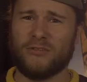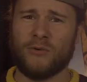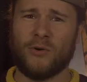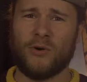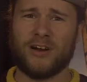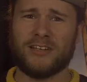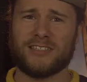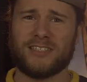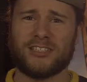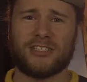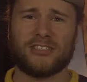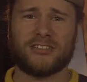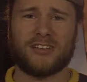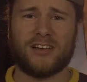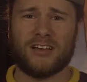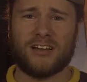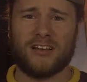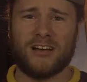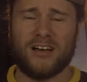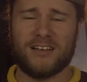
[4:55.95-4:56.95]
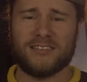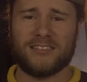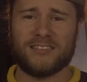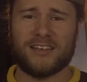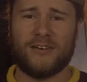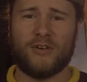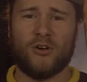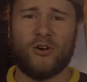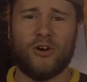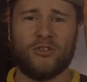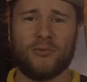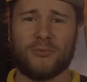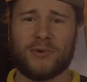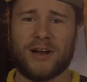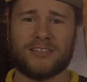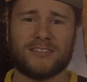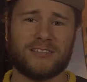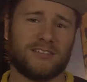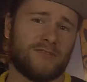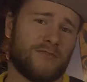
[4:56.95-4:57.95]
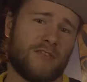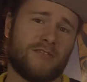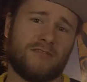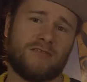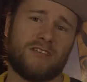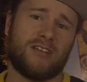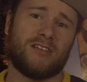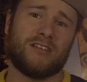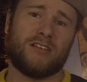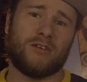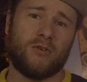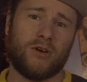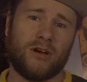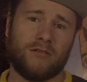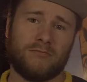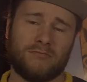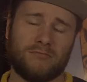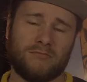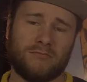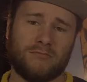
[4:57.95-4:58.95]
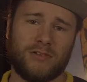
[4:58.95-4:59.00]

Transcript: or is it just going to cause all the prices of everything to go up?